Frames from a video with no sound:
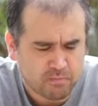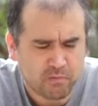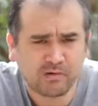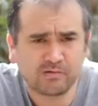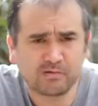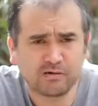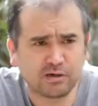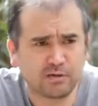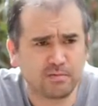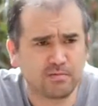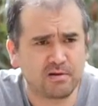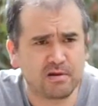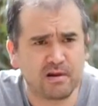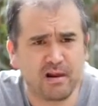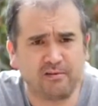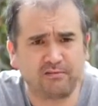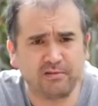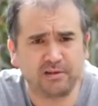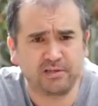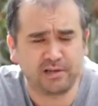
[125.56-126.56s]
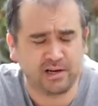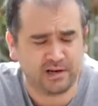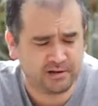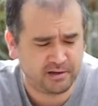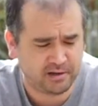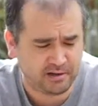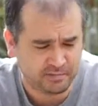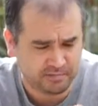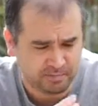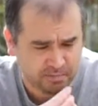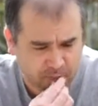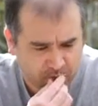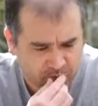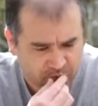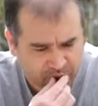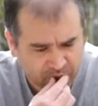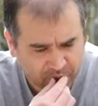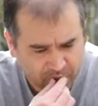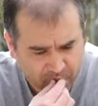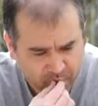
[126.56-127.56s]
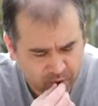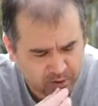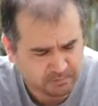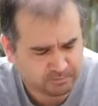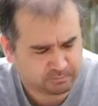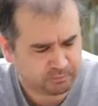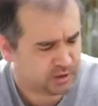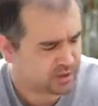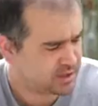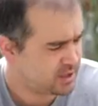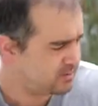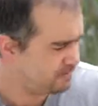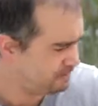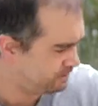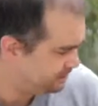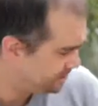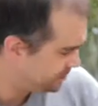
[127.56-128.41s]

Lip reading: I've got some lovely tannin in them. So,